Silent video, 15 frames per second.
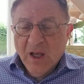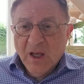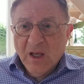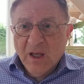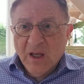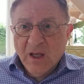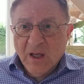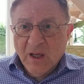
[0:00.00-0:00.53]

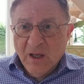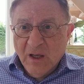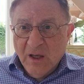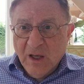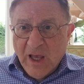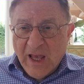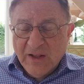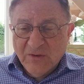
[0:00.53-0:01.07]

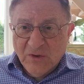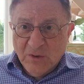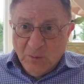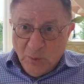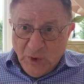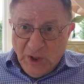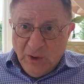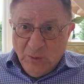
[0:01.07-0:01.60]

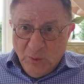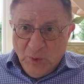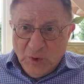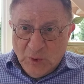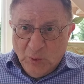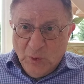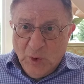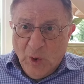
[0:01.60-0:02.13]
and we
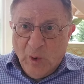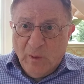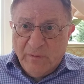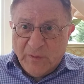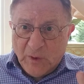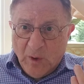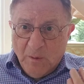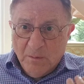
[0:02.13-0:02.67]
do know
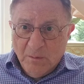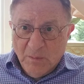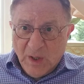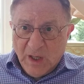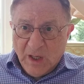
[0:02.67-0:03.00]
from